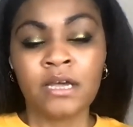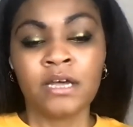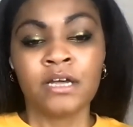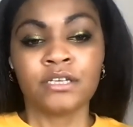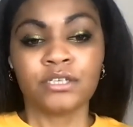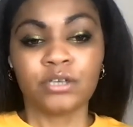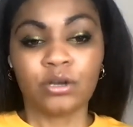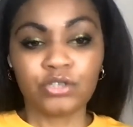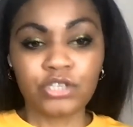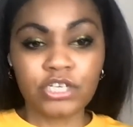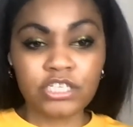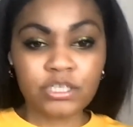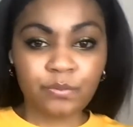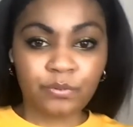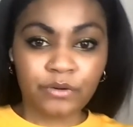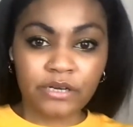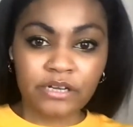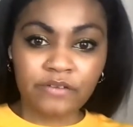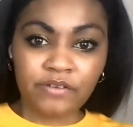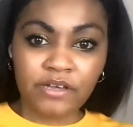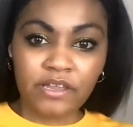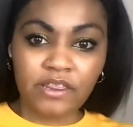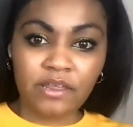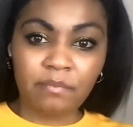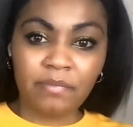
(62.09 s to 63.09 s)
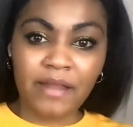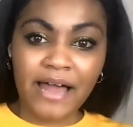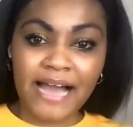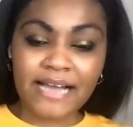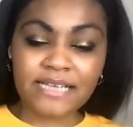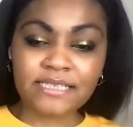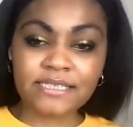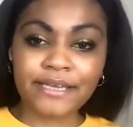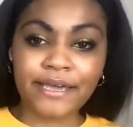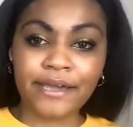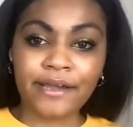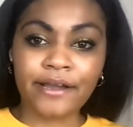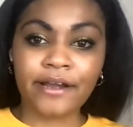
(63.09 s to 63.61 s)
So just briefly, the Black
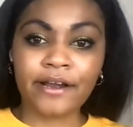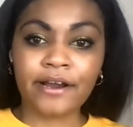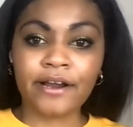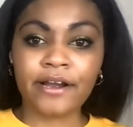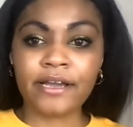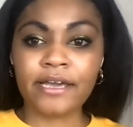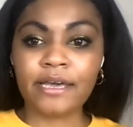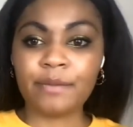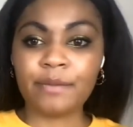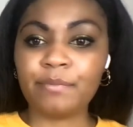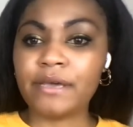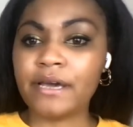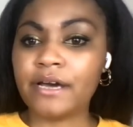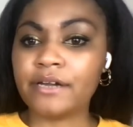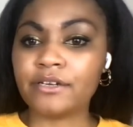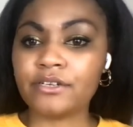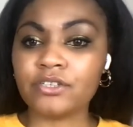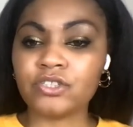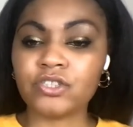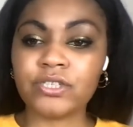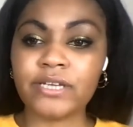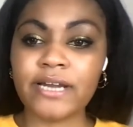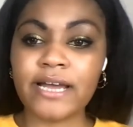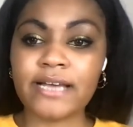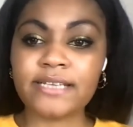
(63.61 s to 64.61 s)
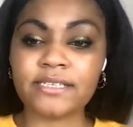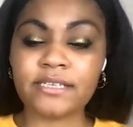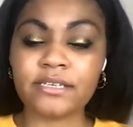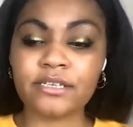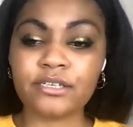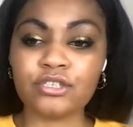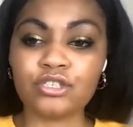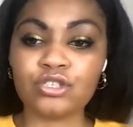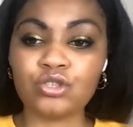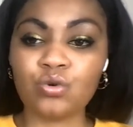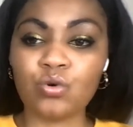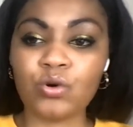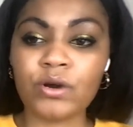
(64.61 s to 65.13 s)
Scare be understood as a
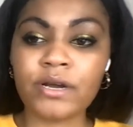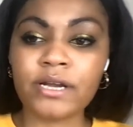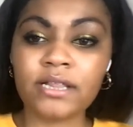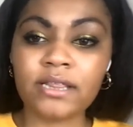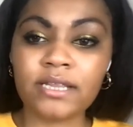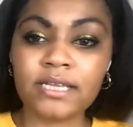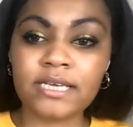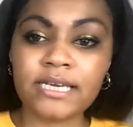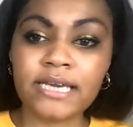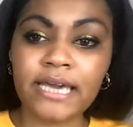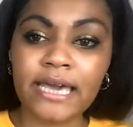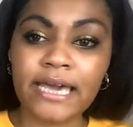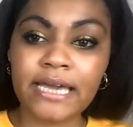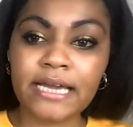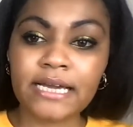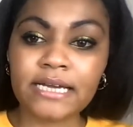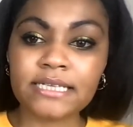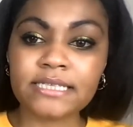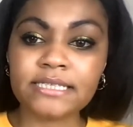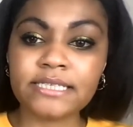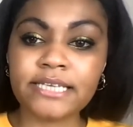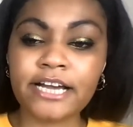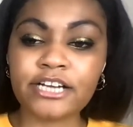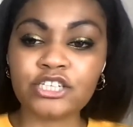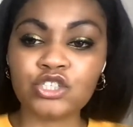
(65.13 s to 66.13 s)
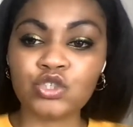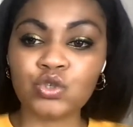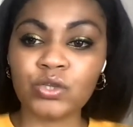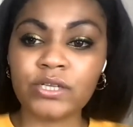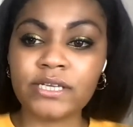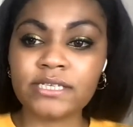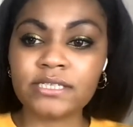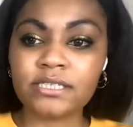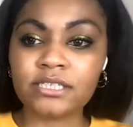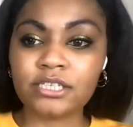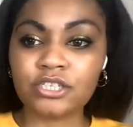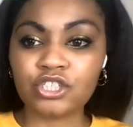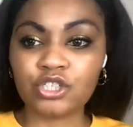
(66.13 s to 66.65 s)
historically and
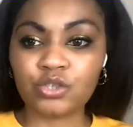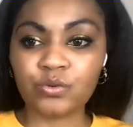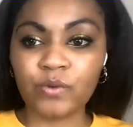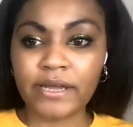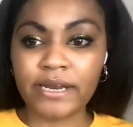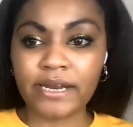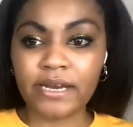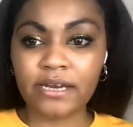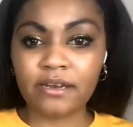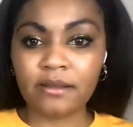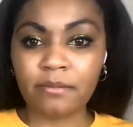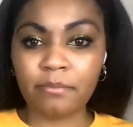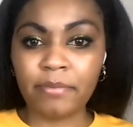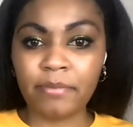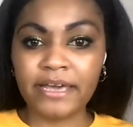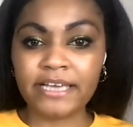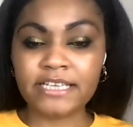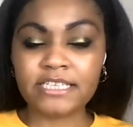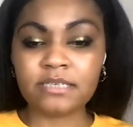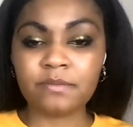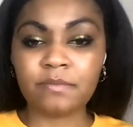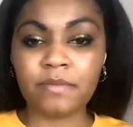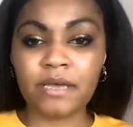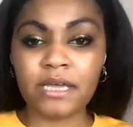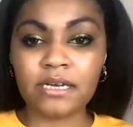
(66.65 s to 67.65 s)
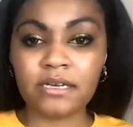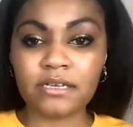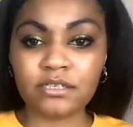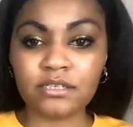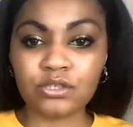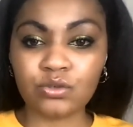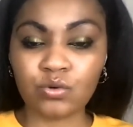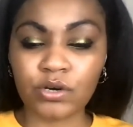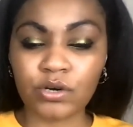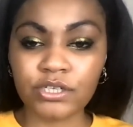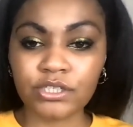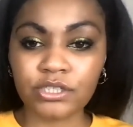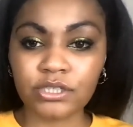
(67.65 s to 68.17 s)
contextually situated debasement,
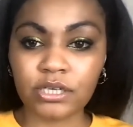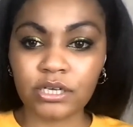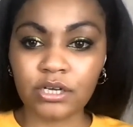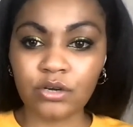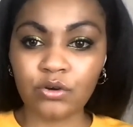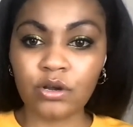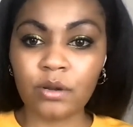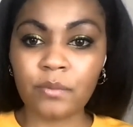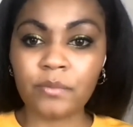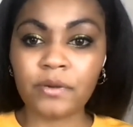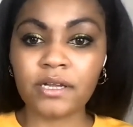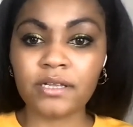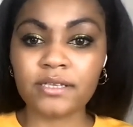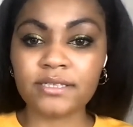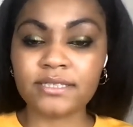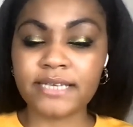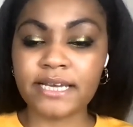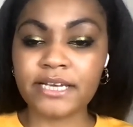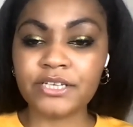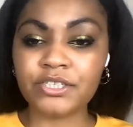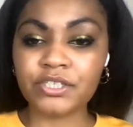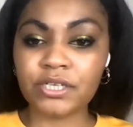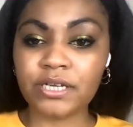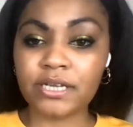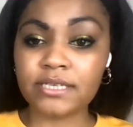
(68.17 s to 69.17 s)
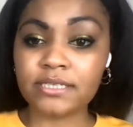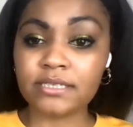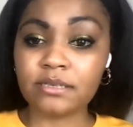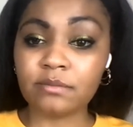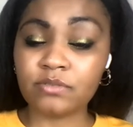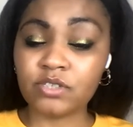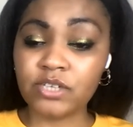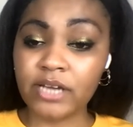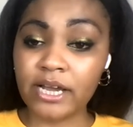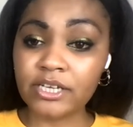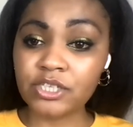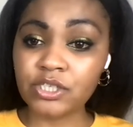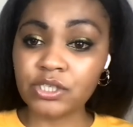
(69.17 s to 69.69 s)
distortion, criminalization, and
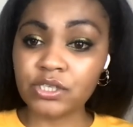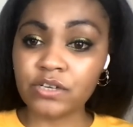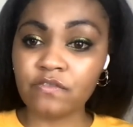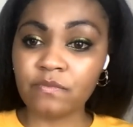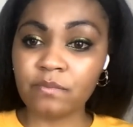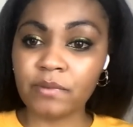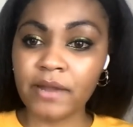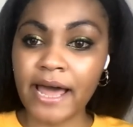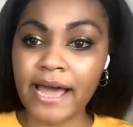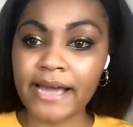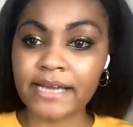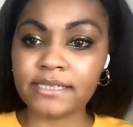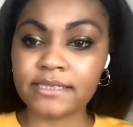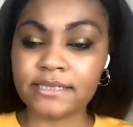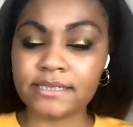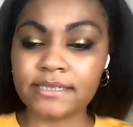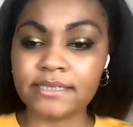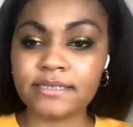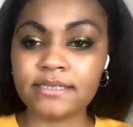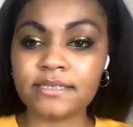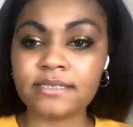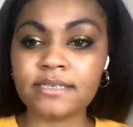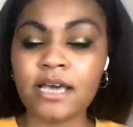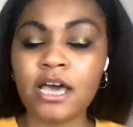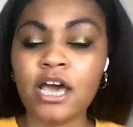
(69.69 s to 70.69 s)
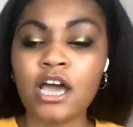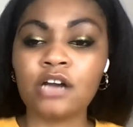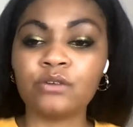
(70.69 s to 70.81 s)
subjection of Blackness,